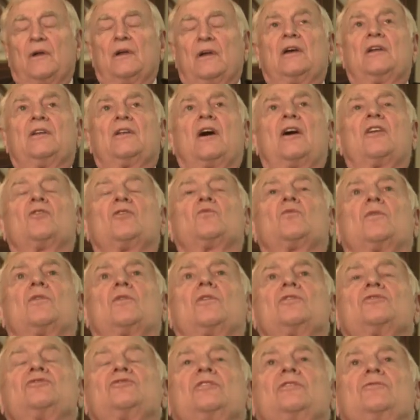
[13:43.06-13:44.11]
In other
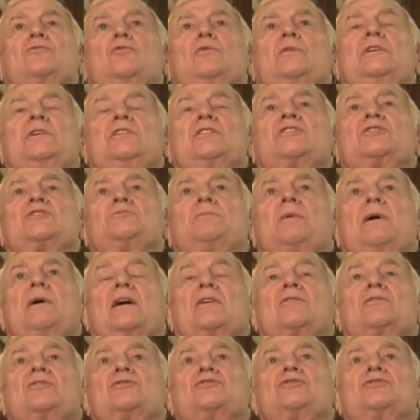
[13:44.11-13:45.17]
words, if we
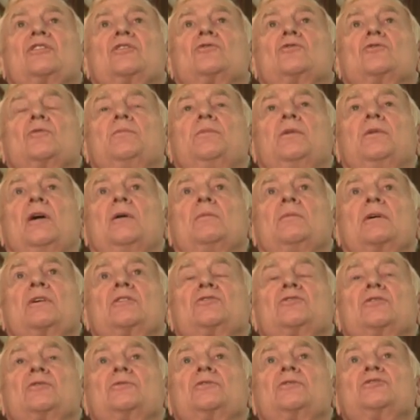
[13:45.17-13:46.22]
expect the general
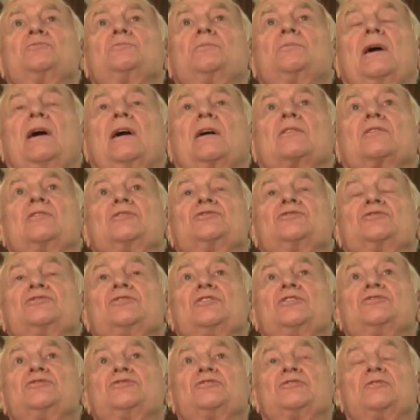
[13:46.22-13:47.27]
public to respect the
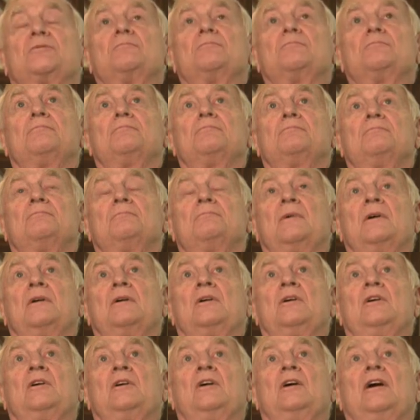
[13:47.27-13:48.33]
system
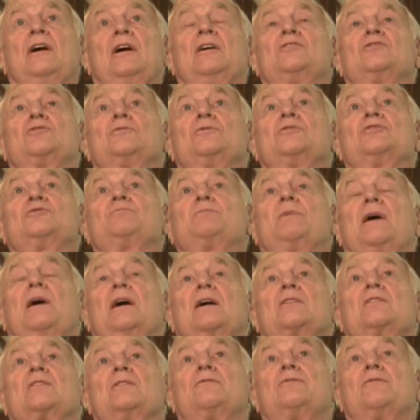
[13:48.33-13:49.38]
and to
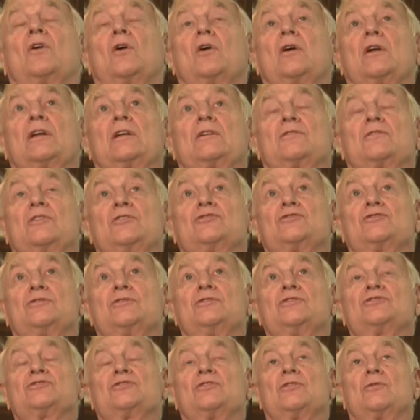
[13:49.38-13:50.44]
respect the verdict the
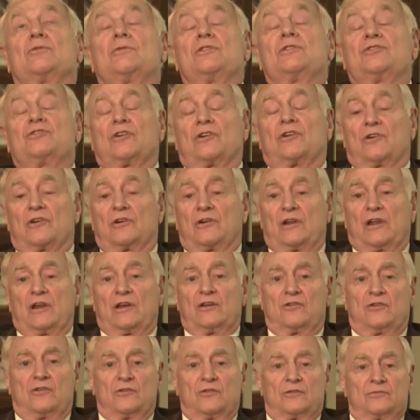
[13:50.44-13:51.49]
jury is going to return
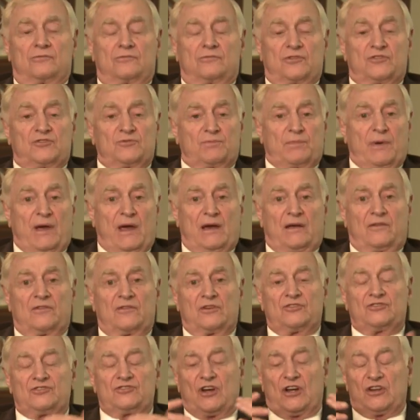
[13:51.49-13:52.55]
and to respect the
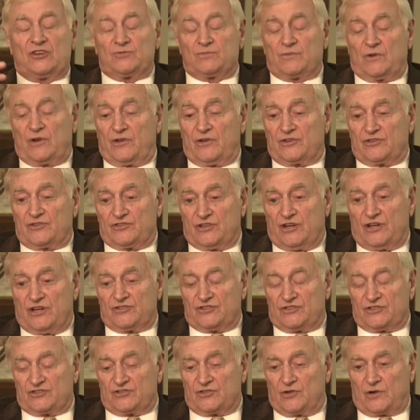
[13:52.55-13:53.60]
judgment the
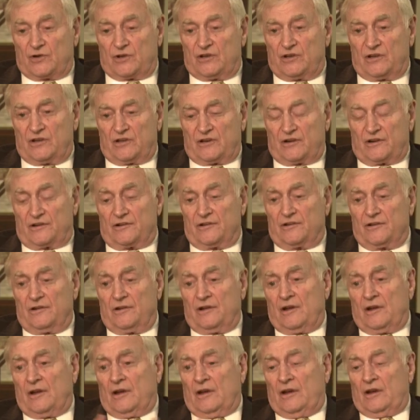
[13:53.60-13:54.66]
judge is going to
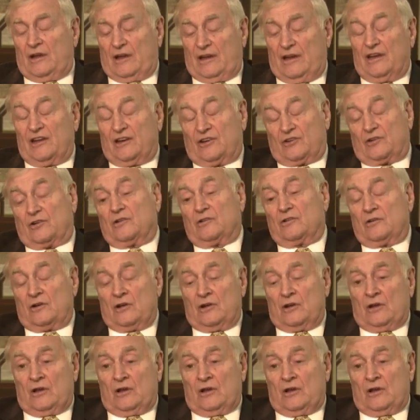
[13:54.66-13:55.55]
enter,